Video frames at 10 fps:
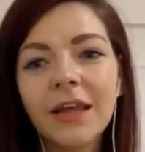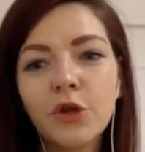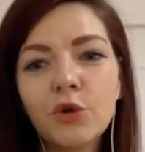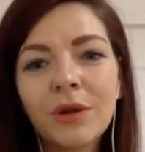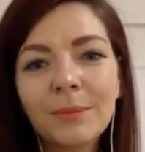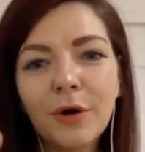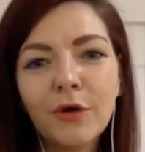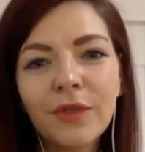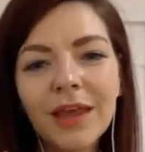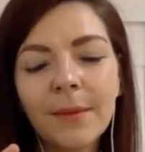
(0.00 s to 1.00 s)
then you will
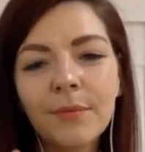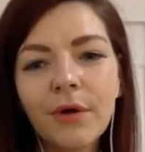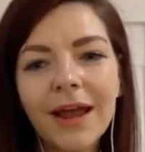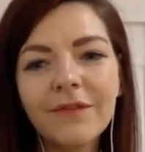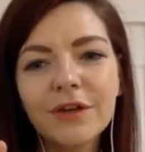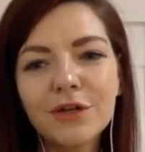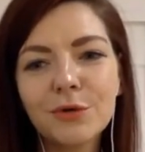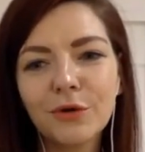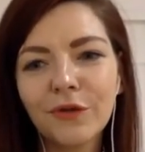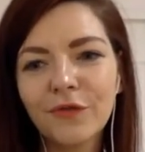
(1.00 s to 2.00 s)
both get a private
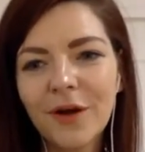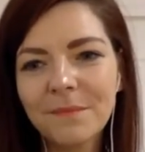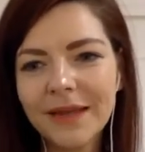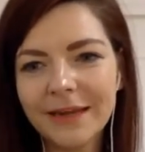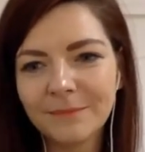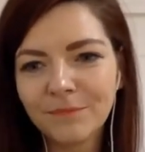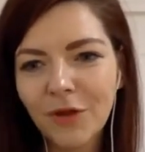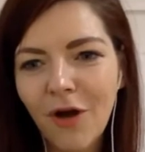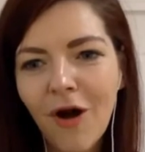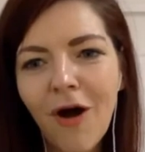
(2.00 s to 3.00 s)
tour from me.
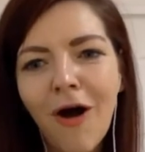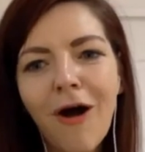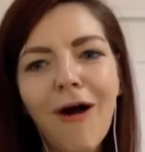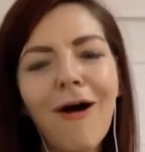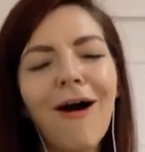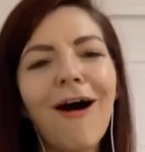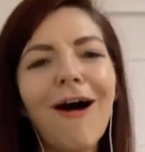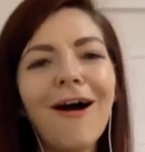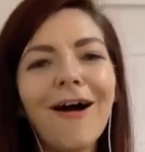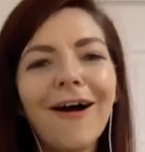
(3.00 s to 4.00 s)

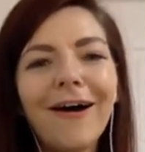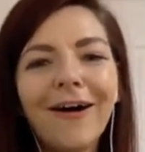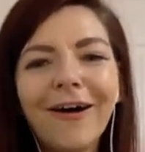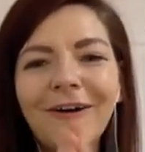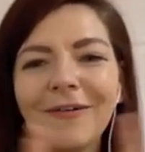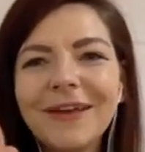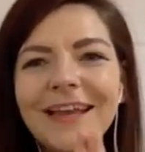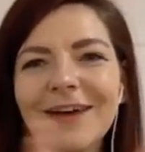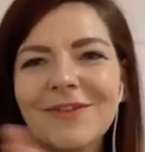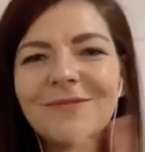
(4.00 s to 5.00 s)
Oh, we
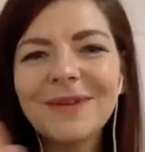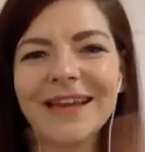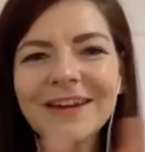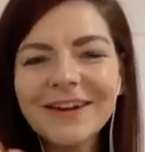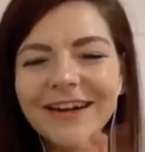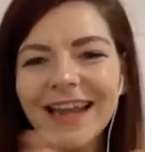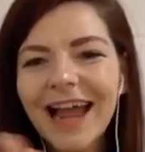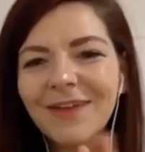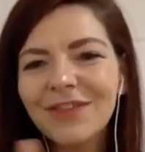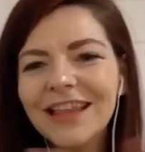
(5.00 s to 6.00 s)
have a winner,
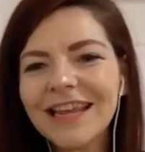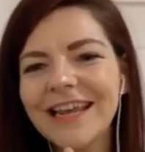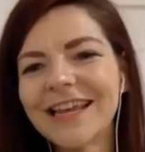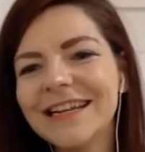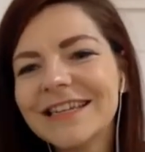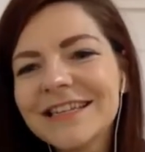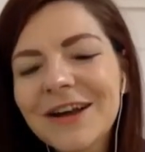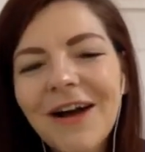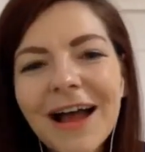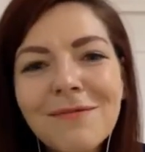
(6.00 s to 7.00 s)
Kathleen.
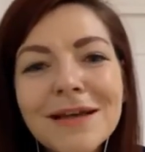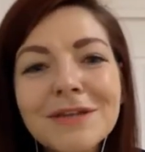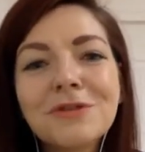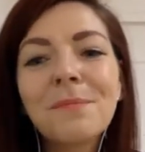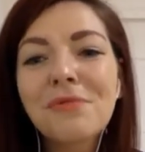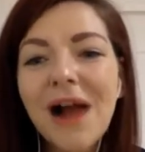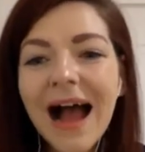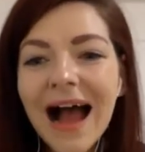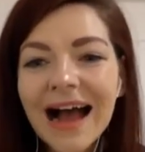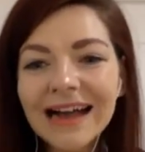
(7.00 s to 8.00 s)
So I went to
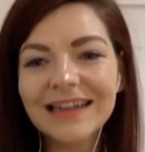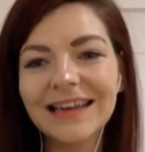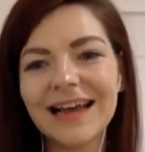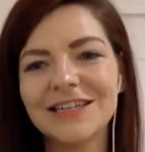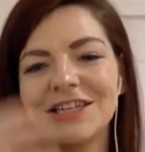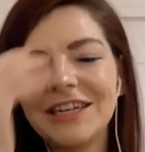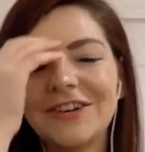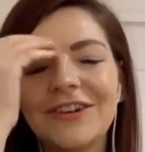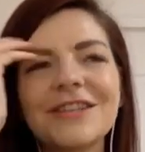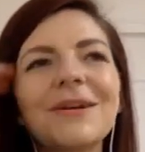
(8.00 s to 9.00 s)
Prague last
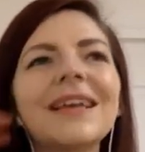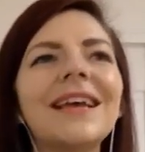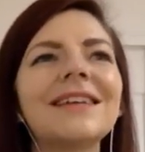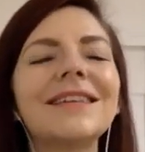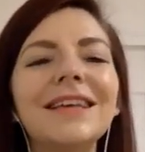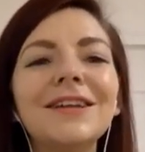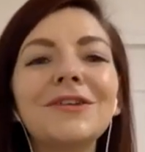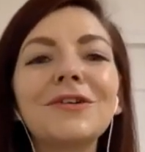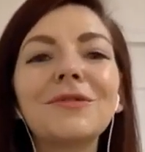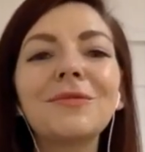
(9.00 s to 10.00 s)
year. So I guess
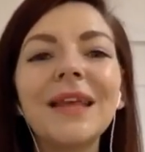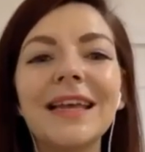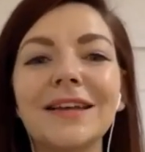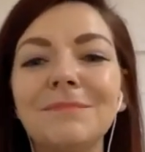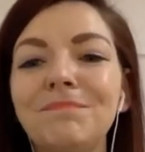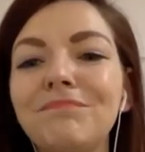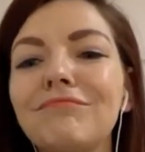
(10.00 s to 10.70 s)
in Korean,